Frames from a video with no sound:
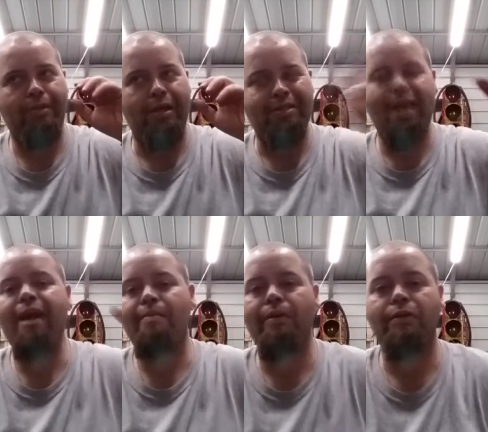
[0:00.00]
a
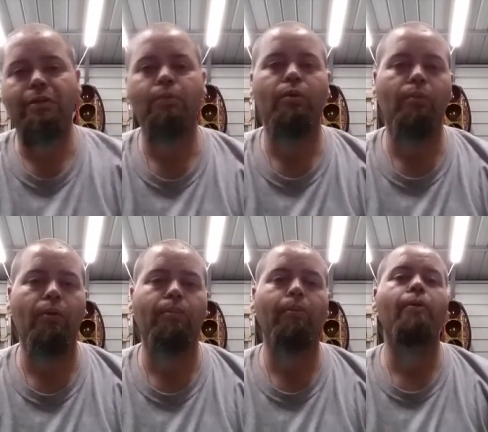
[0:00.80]
tad bit somewhat
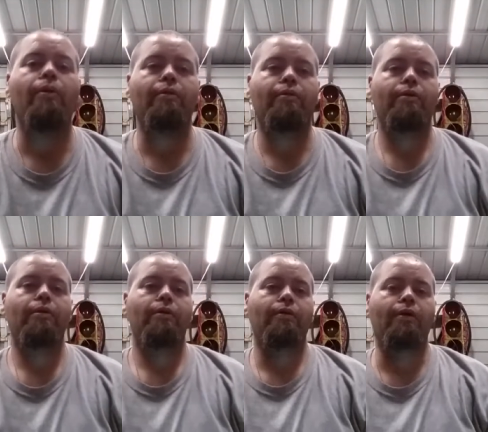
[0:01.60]
more important
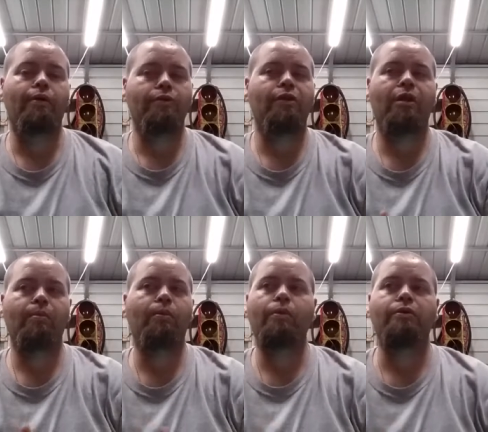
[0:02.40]
than her telling
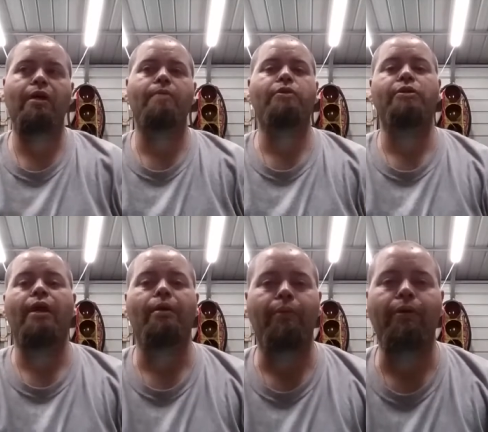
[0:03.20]
me what time she's
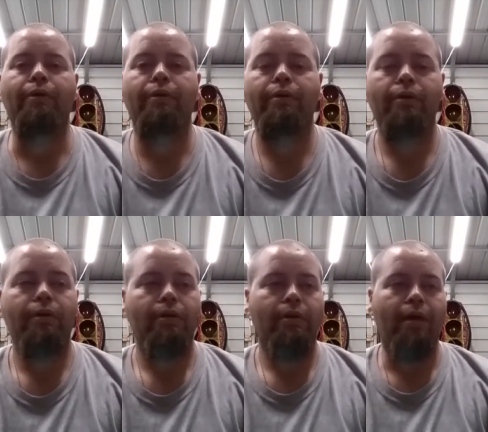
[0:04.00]
got to work.
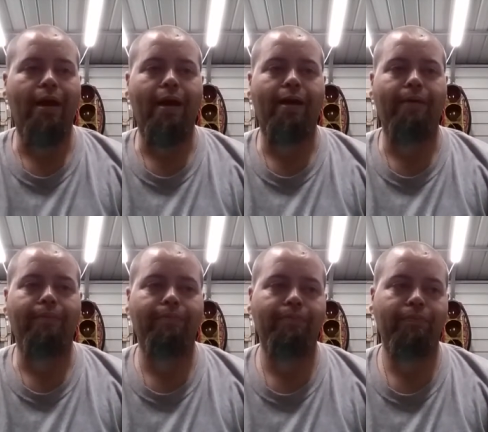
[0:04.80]
I
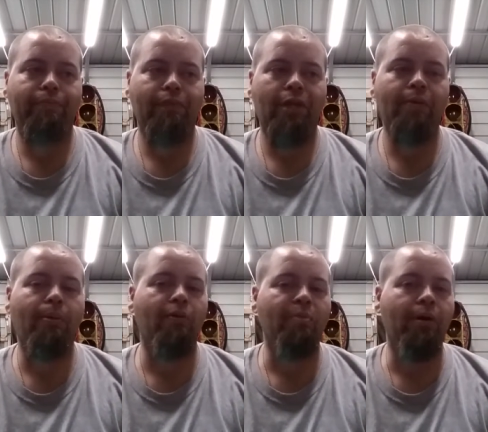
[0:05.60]
keep
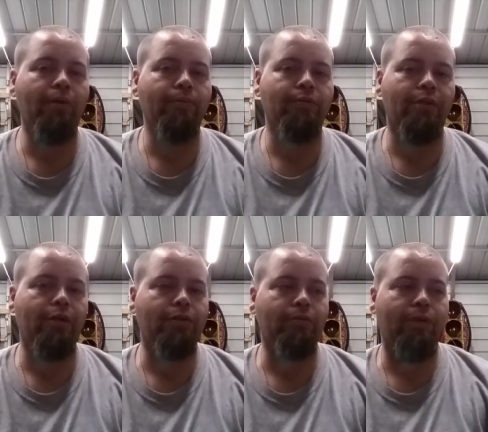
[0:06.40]
up with my own
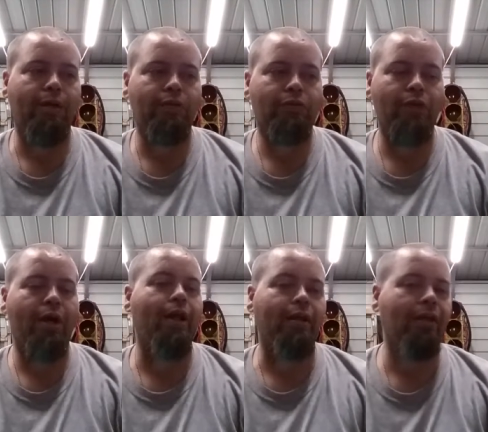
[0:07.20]
schedule, but I try
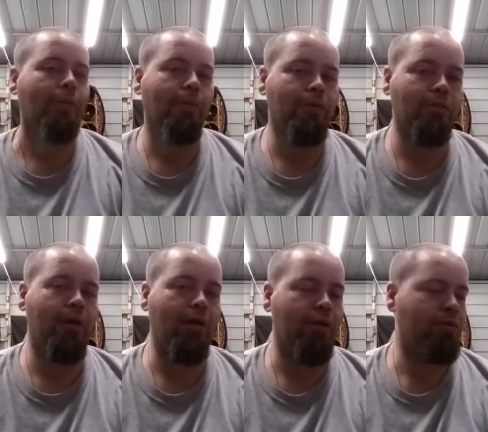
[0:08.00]
not to keep up with
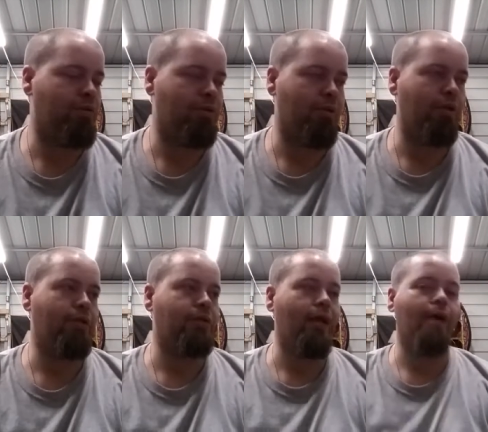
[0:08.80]
somebody else's
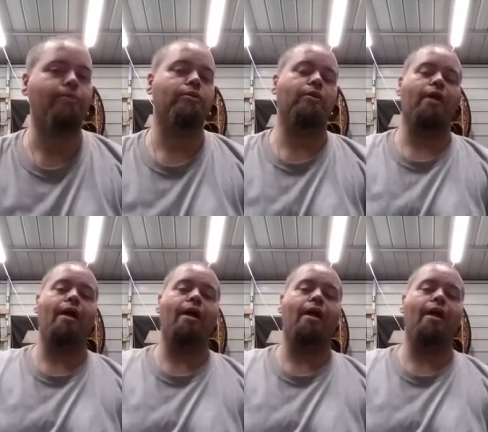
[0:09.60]
unless I absolutely